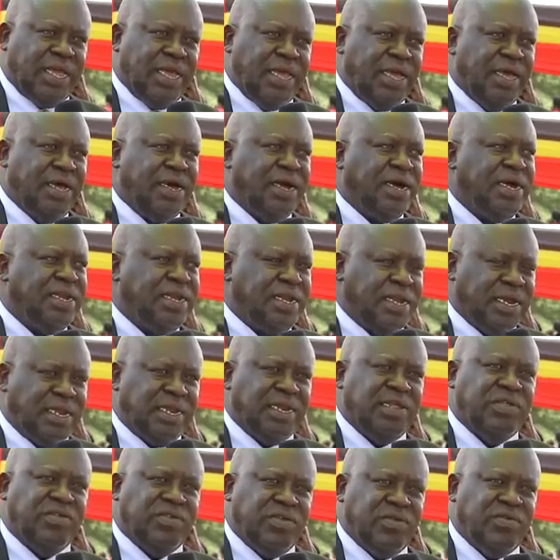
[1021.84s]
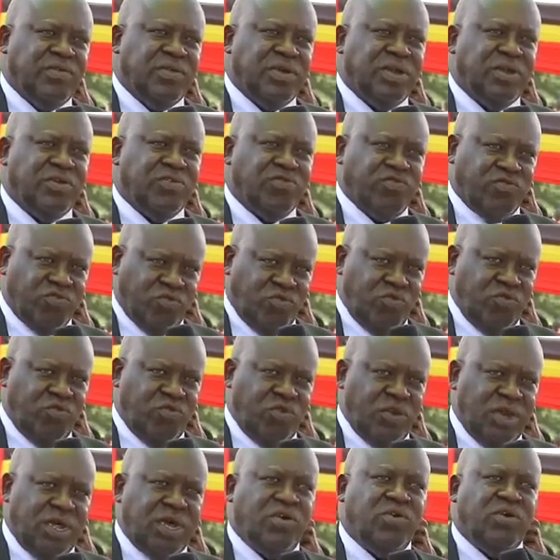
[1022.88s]
care and take these children to school.
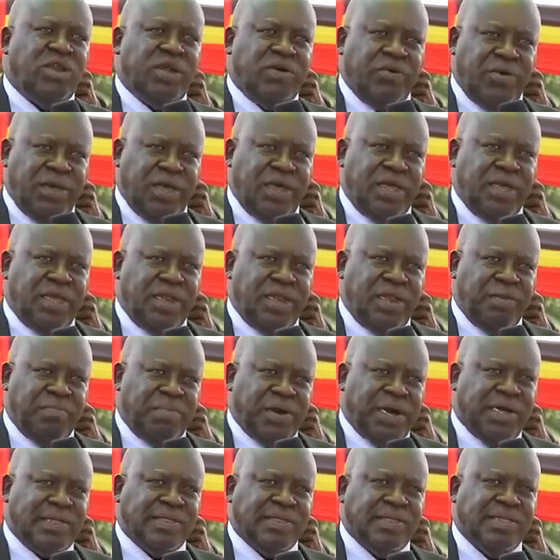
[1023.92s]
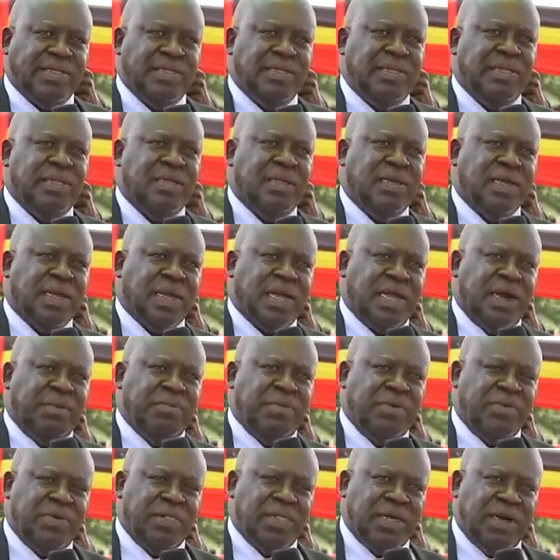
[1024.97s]
They're on the way in the bus,
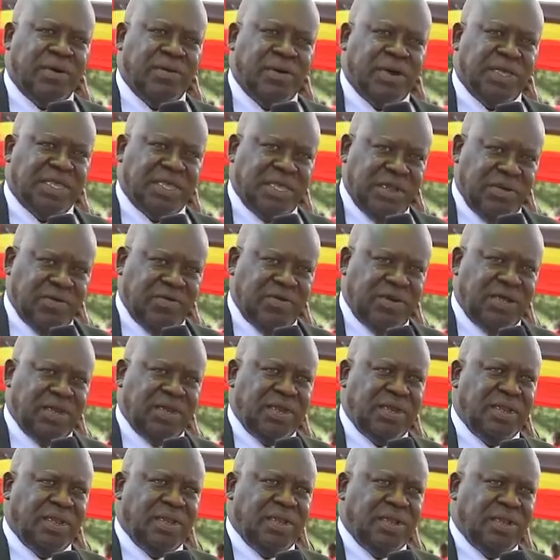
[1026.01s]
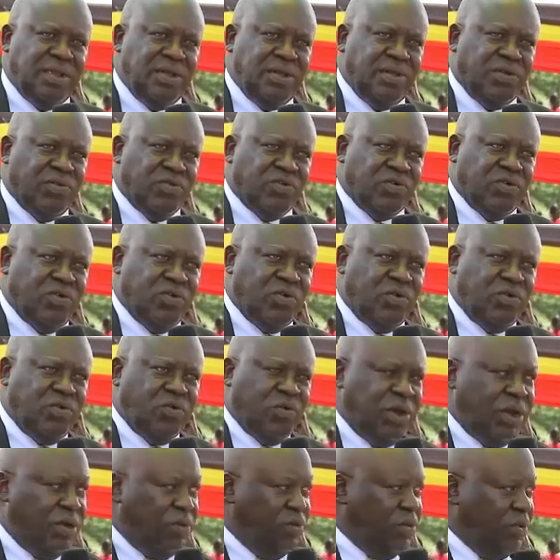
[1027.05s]
coming with our children. So
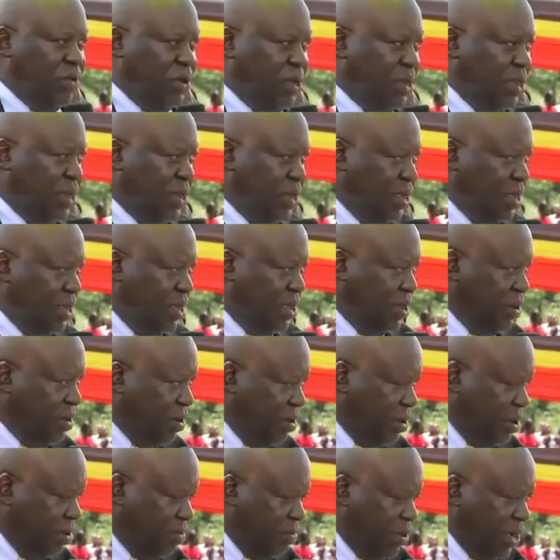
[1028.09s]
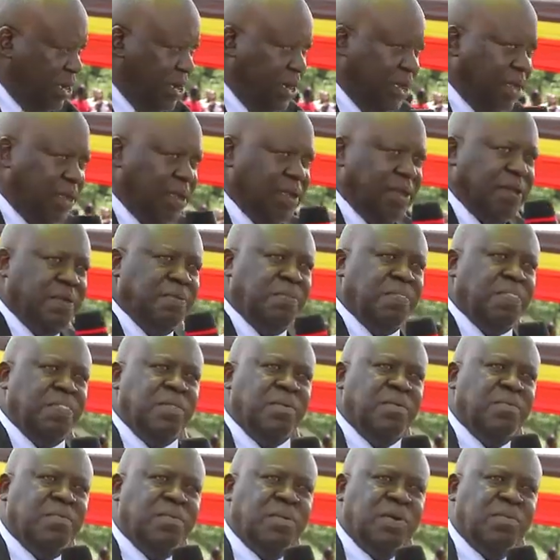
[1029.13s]
when we are burying,
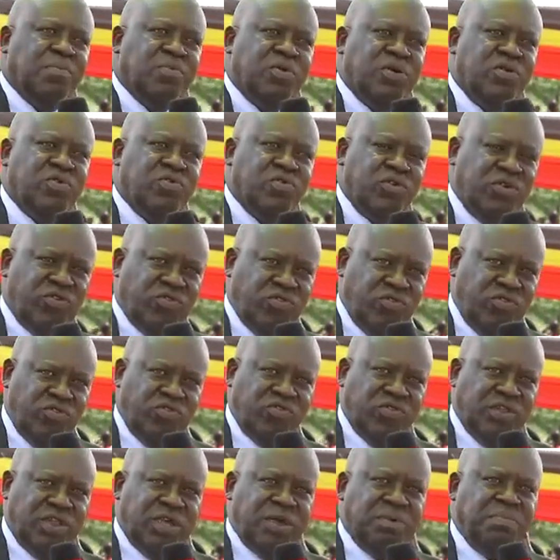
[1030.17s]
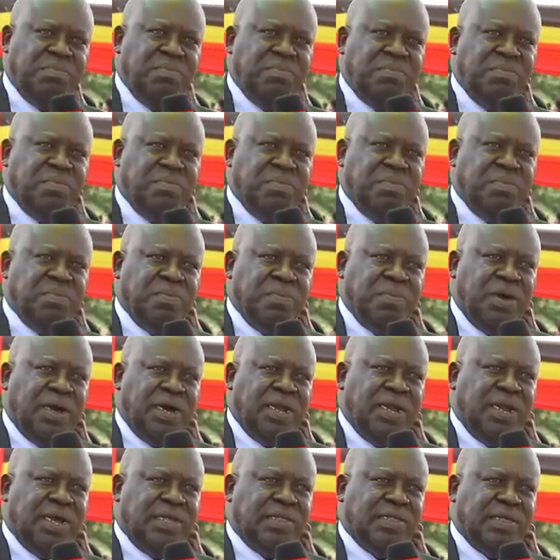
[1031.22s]
I'm going to introduce them.
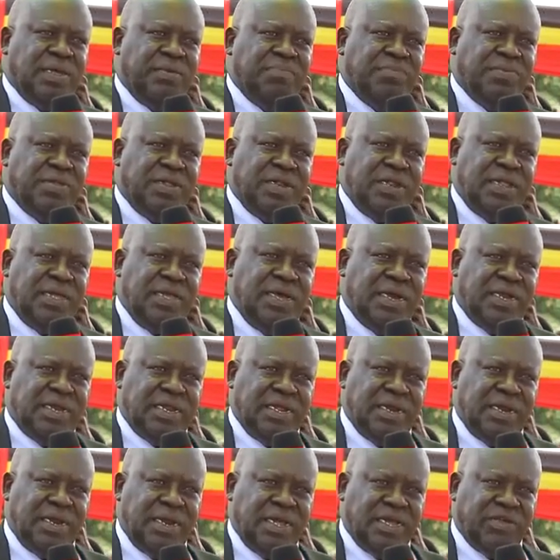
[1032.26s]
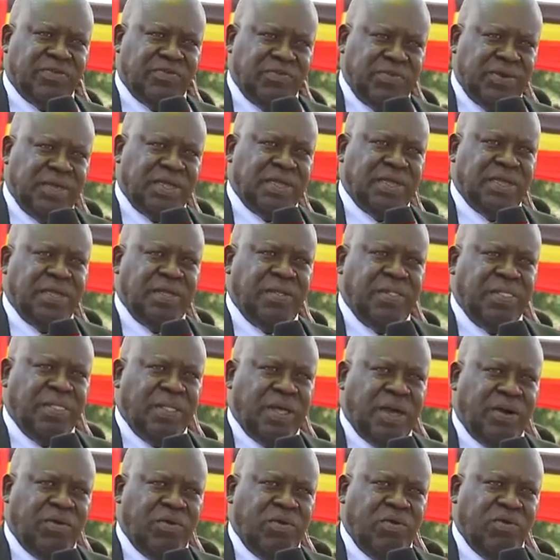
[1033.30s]
And as I'm still here till next week,
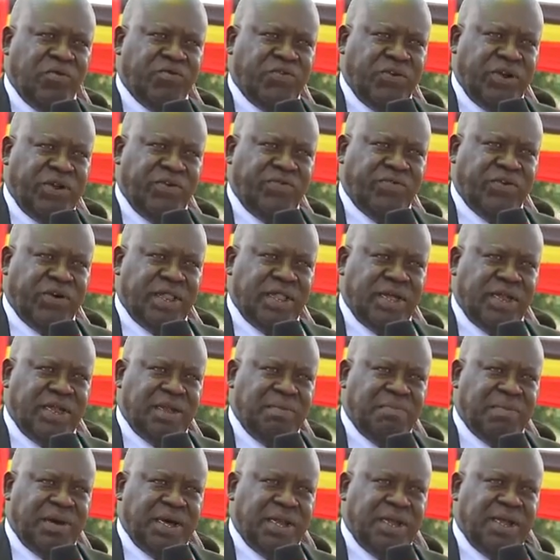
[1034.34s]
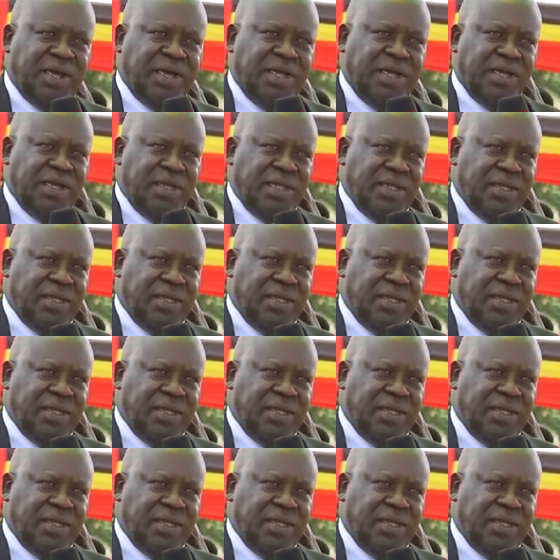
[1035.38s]
I will look for the father and the mother